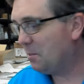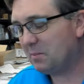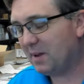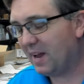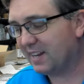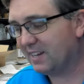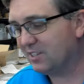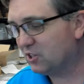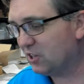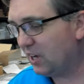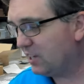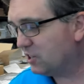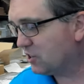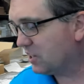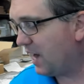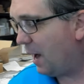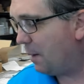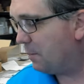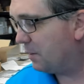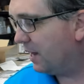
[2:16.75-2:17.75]
not going to change the
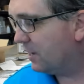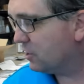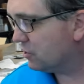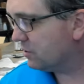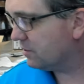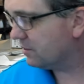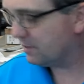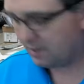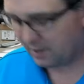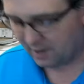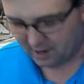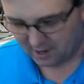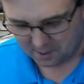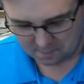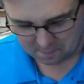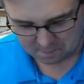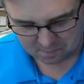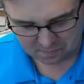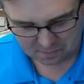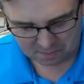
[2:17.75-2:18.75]
combination.
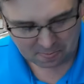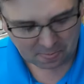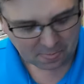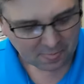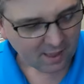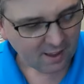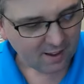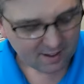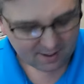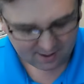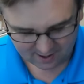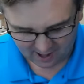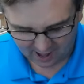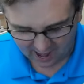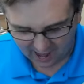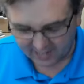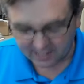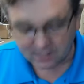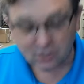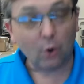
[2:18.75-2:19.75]
Um,
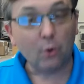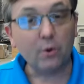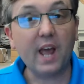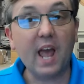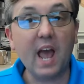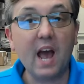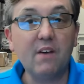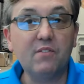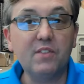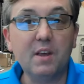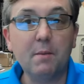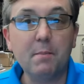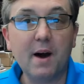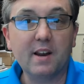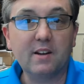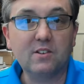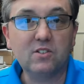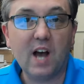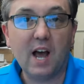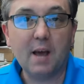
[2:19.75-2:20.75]
I don't have the amount
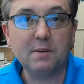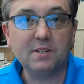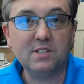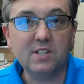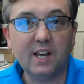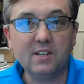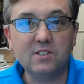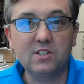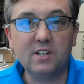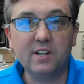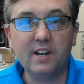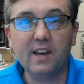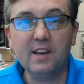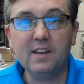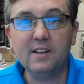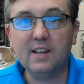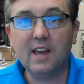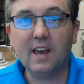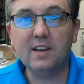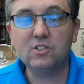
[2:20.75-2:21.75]
of time it takes today
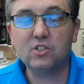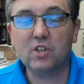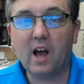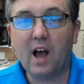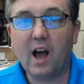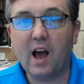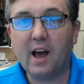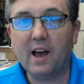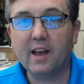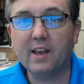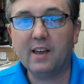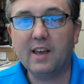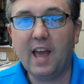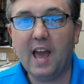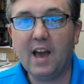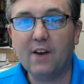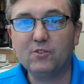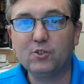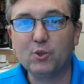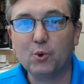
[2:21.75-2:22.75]
in case I
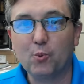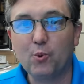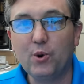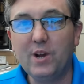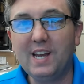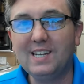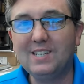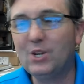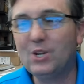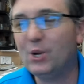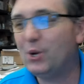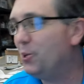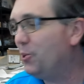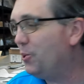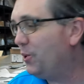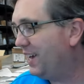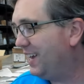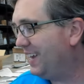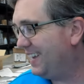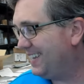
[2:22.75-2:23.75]
have to redo
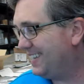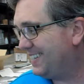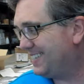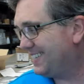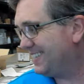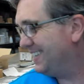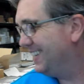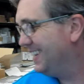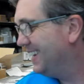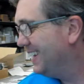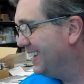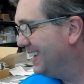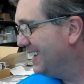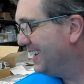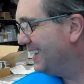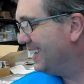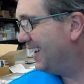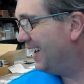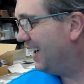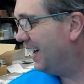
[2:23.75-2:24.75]
it.
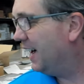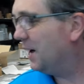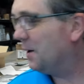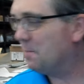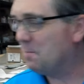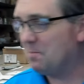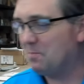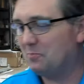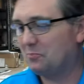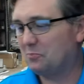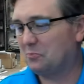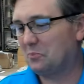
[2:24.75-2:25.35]
Um,